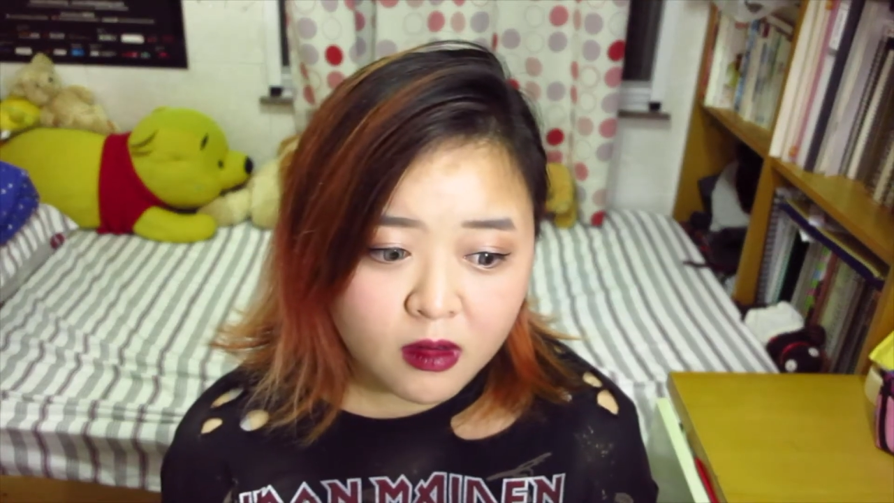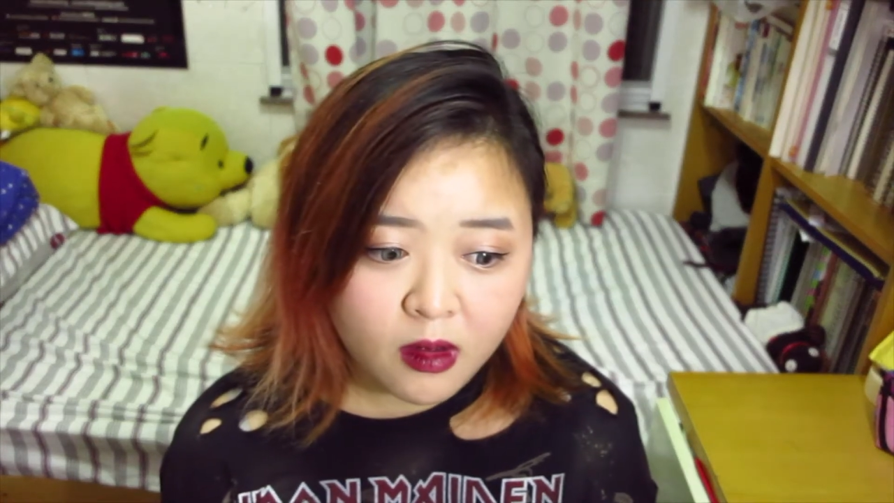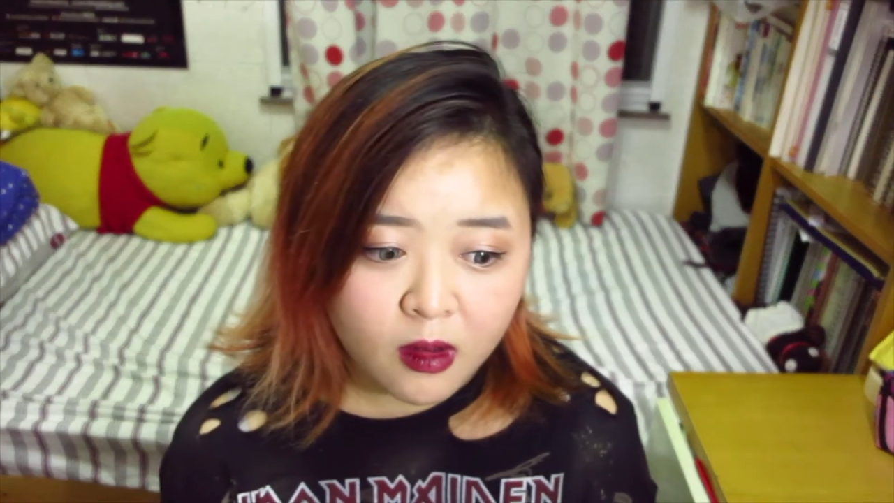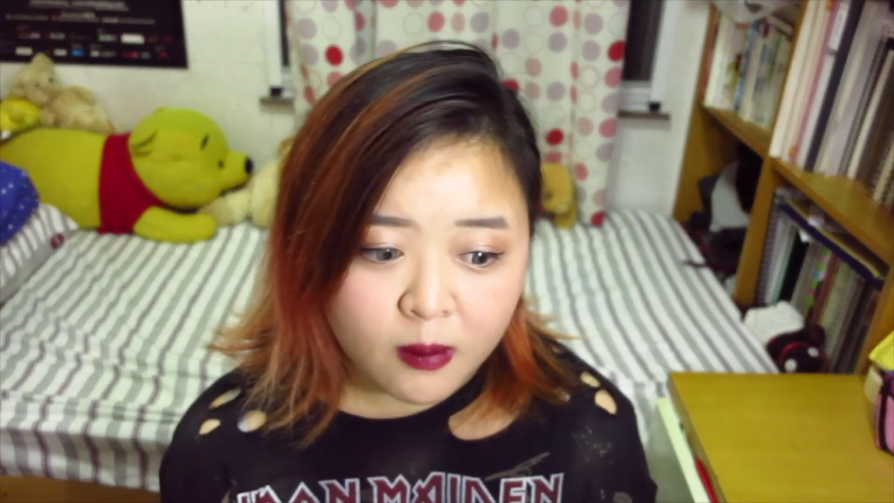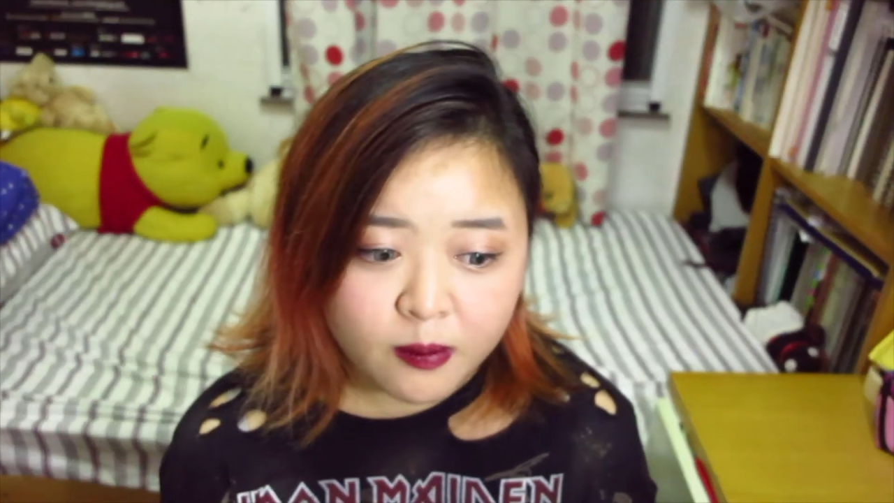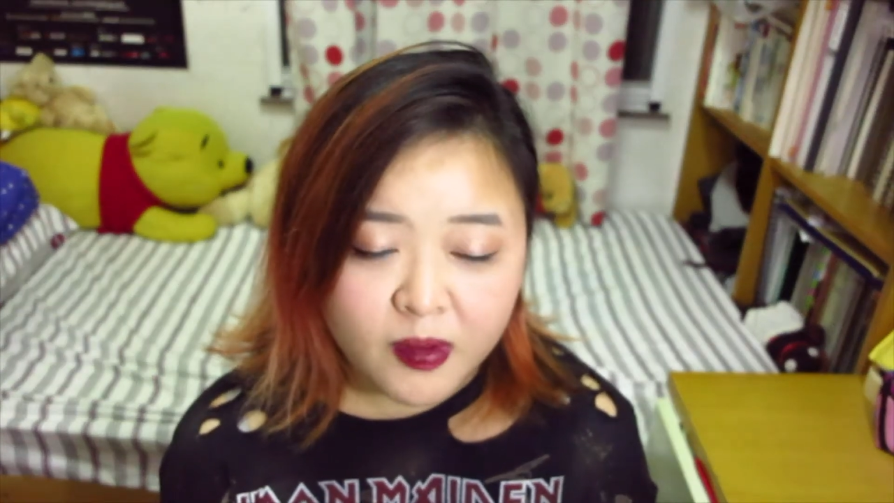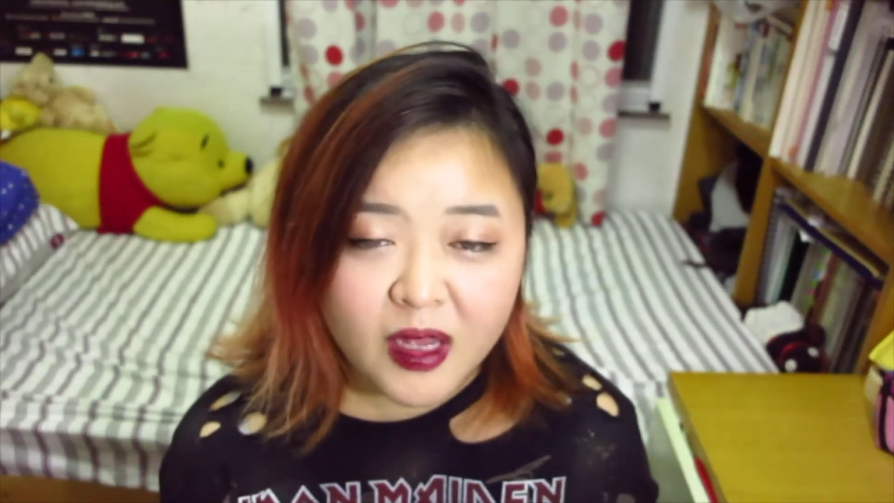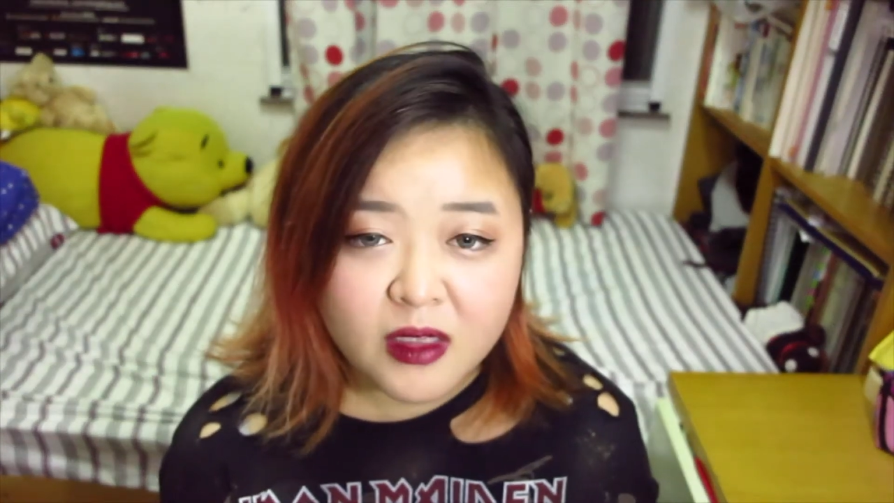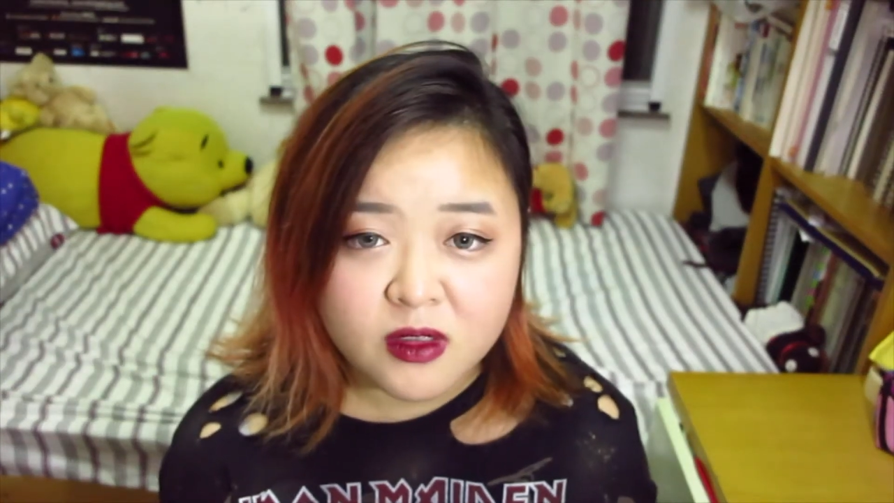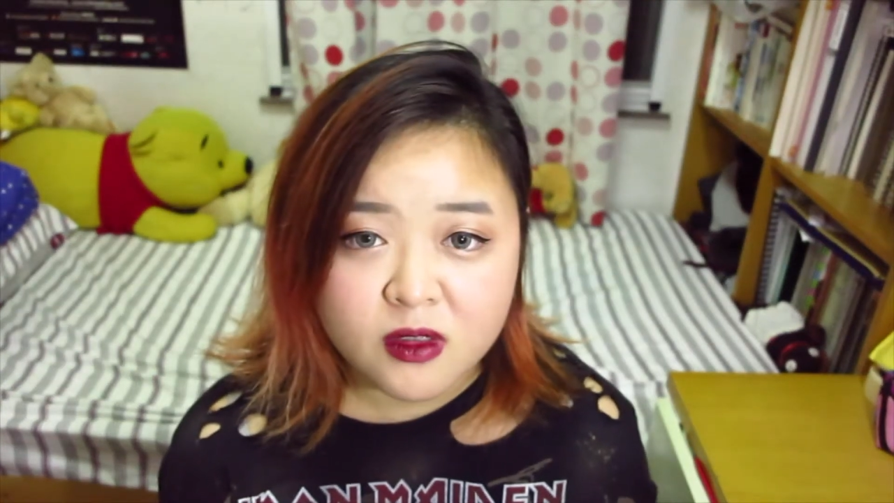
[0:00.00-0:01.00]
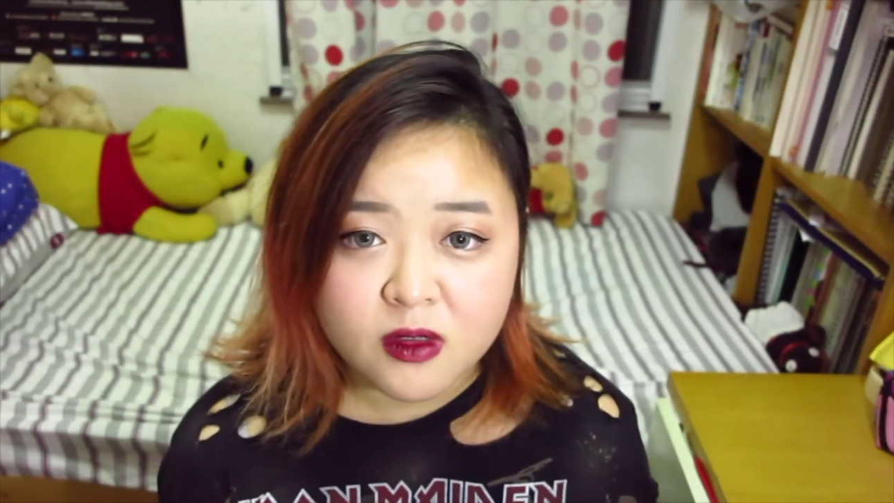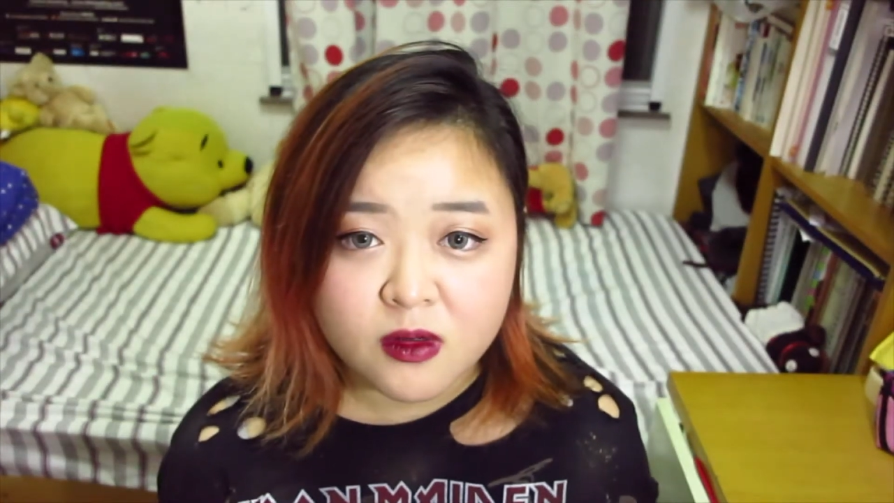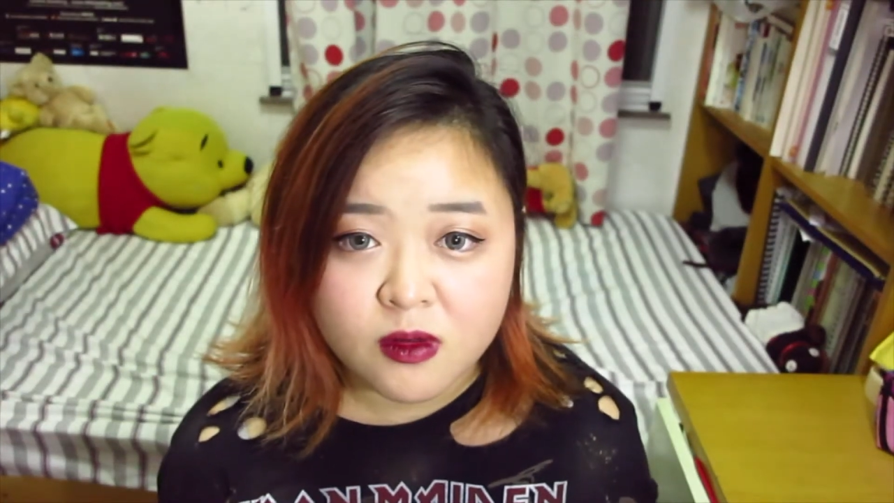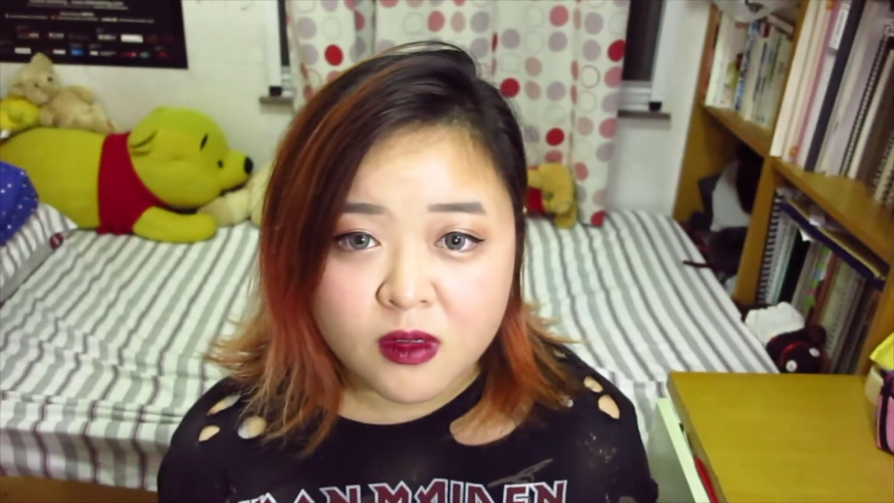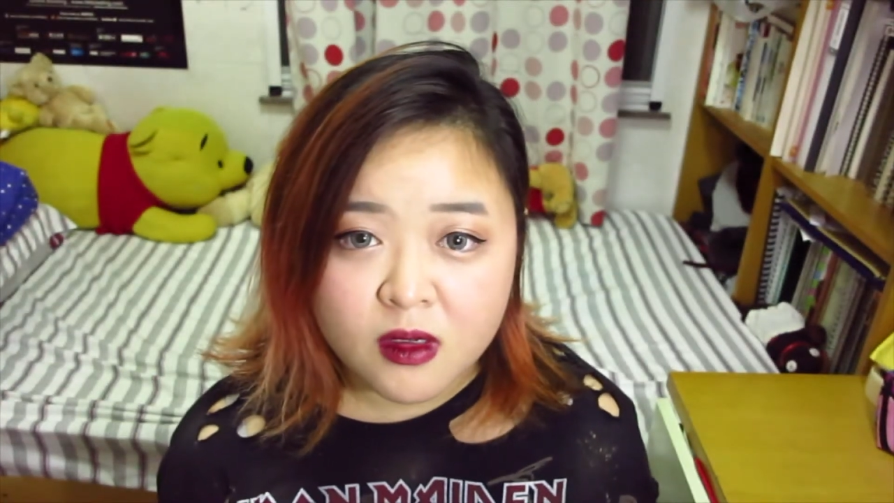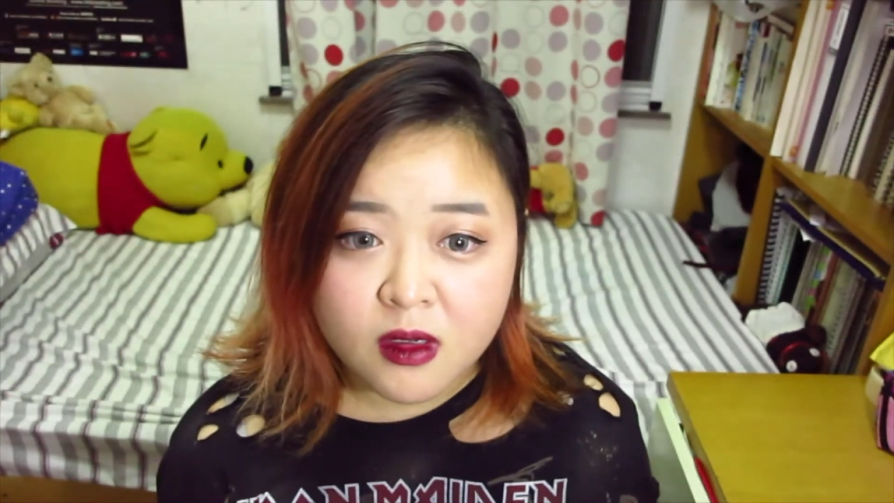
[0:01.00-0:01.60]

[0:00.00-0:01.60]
um, parcel